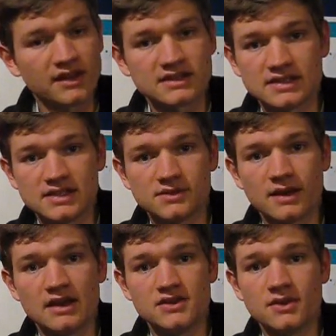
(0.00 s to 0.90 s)
that's an easy
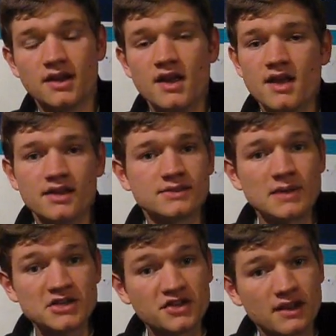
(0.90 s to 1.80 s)
way to do it,
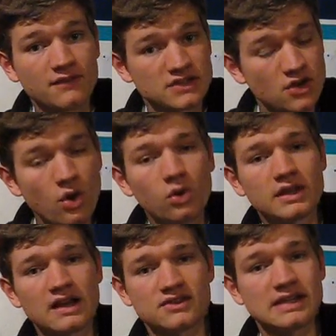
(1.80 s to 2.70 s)
especially if it's
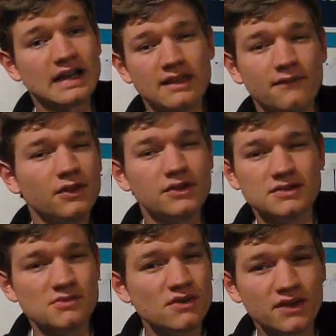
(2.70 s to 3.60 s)
cold outside and the
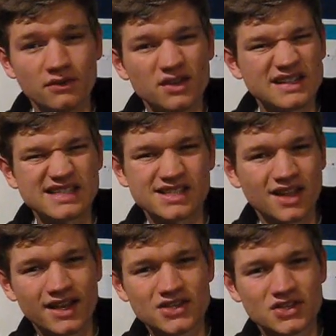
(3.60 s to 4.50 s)
fluid's moving really
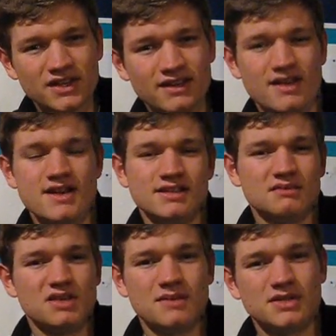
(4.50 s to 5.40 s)
sluggishly.
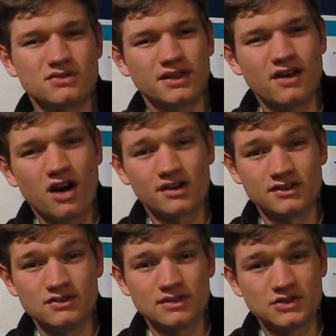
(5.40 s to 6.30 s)
Sometimes it's really hard
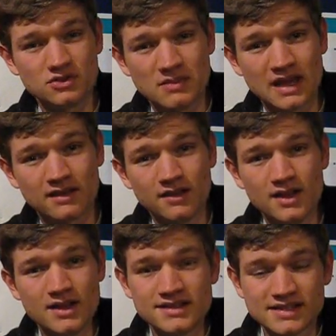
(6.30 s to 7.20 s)
to do the two-man
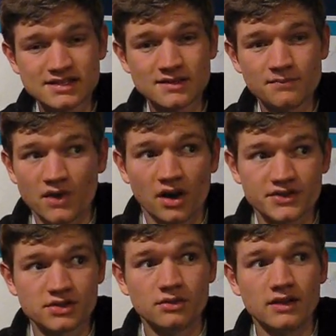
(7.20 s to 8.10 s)
system.
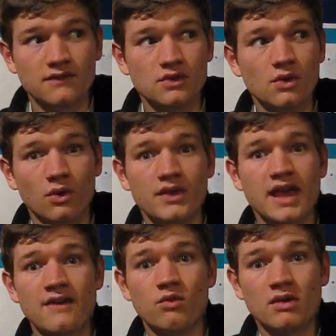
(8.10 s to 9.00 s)
Also, if you only
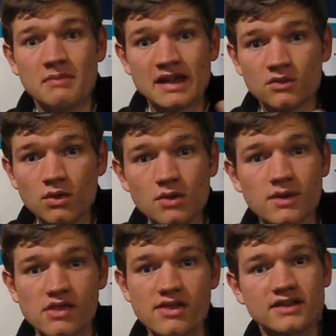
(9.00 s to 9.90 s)
have one man to work
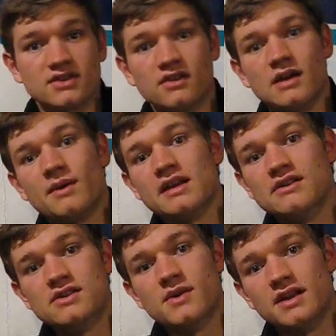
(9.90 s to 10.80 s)
with, that's a great way
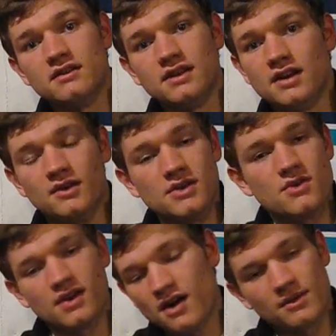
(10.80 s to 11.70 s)
to do it. You know,
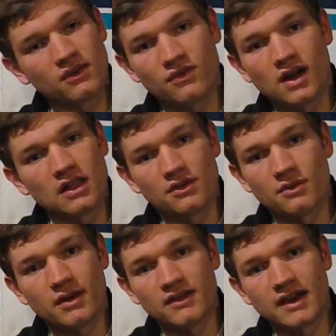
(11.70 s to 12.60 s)
you could always follow
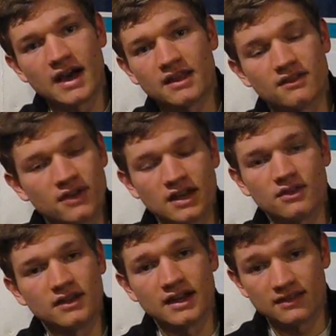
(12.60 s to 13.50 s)
the way the guy in the
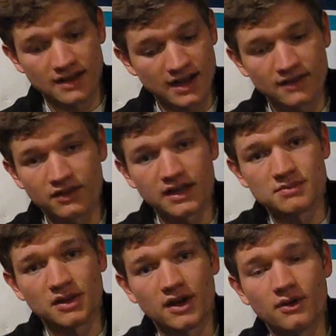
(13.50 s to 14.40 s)
video did it that I have
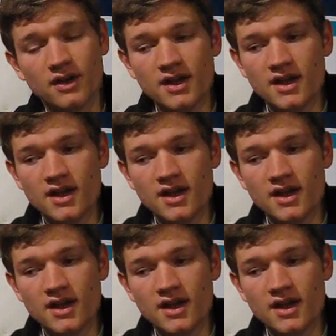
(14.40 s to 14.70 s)
linked below.